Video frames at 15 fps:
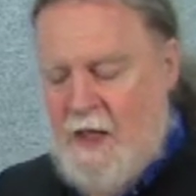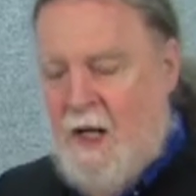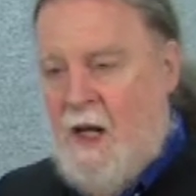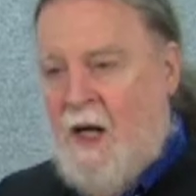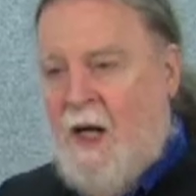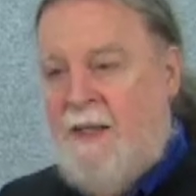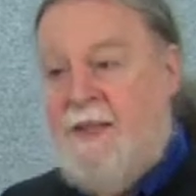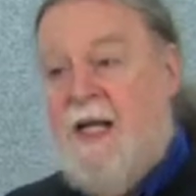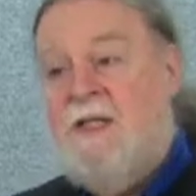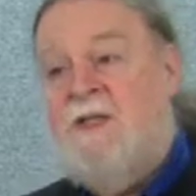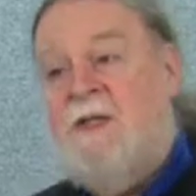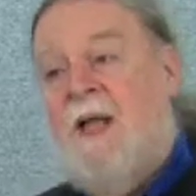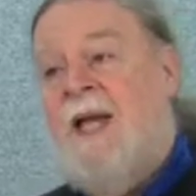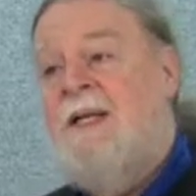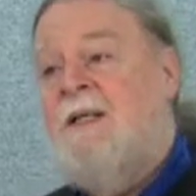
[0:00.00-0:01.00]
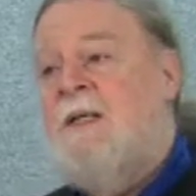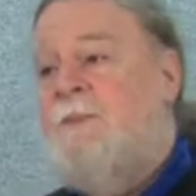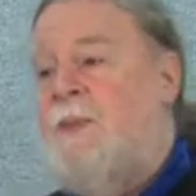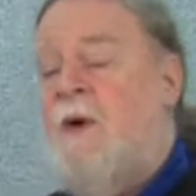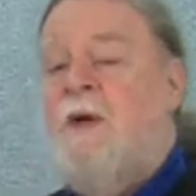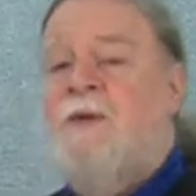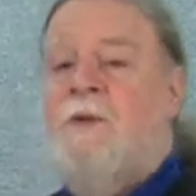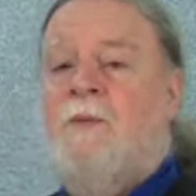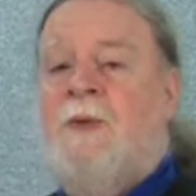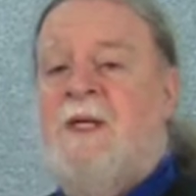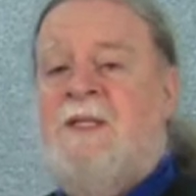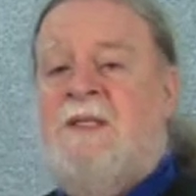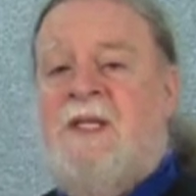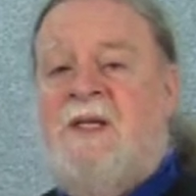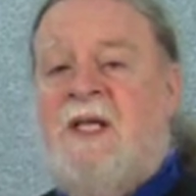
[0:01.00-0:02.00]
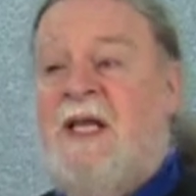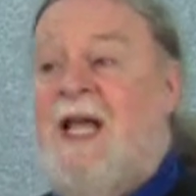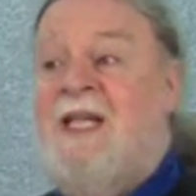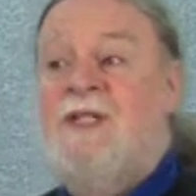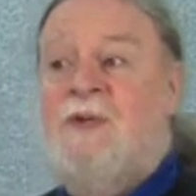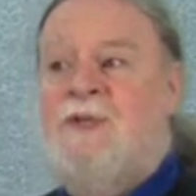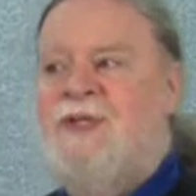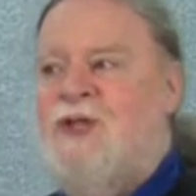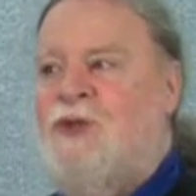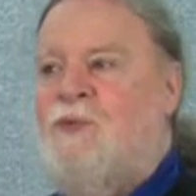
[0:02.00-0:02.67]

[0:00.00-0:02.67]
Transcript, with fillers: Uh, and that's likely part of the reason that the case was